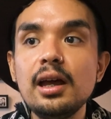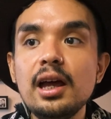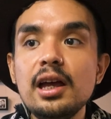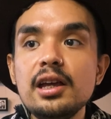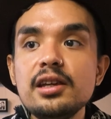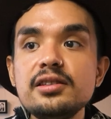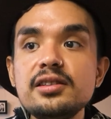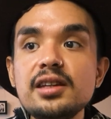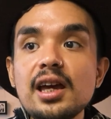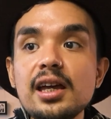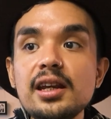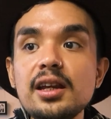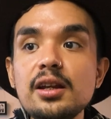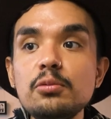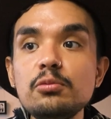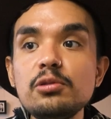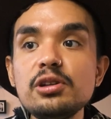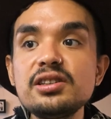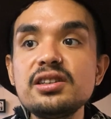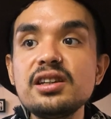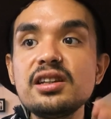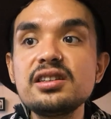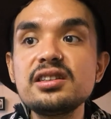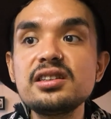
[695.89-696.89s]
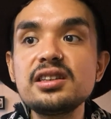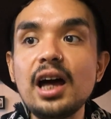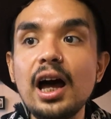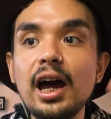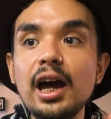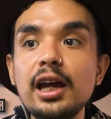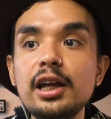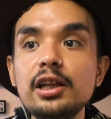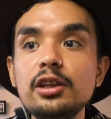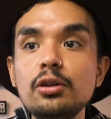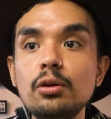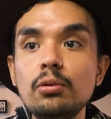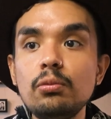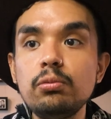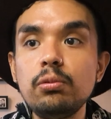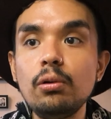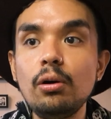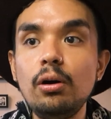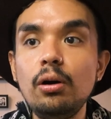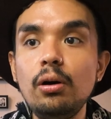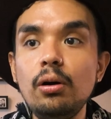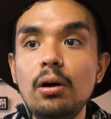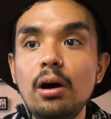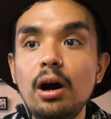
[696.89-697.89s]
Satan was assigned the
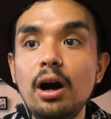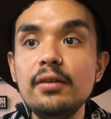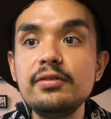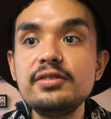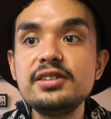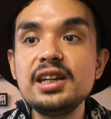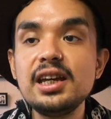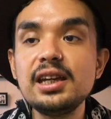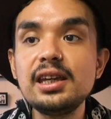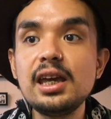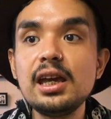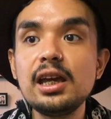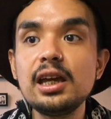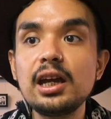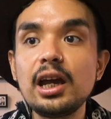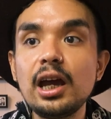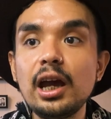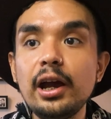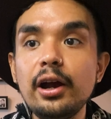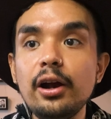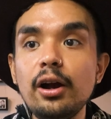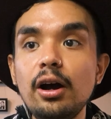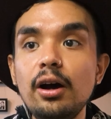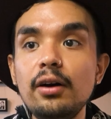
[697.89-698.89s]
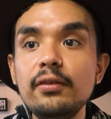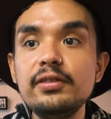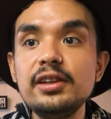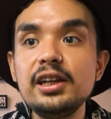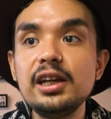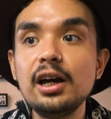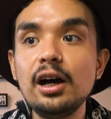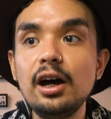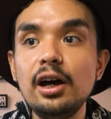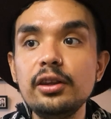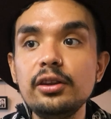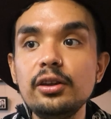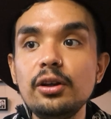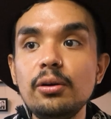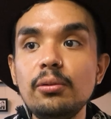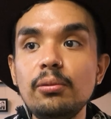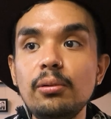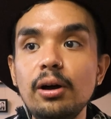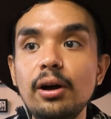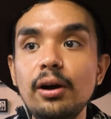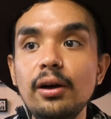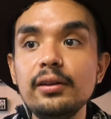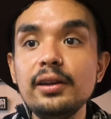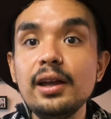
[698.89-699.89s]
role of taking care of the
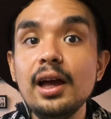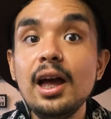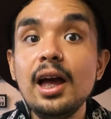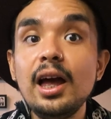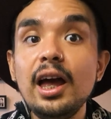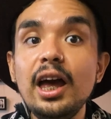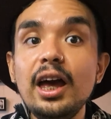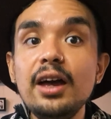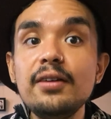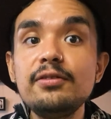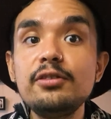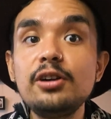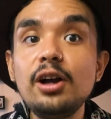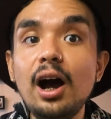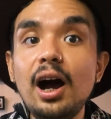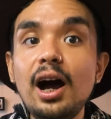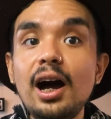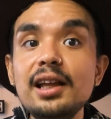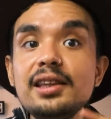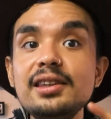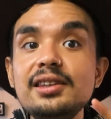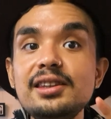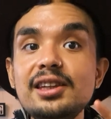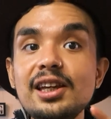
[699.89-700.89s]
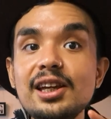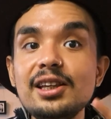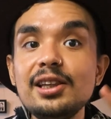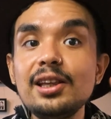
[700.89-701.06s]
underworld. If God,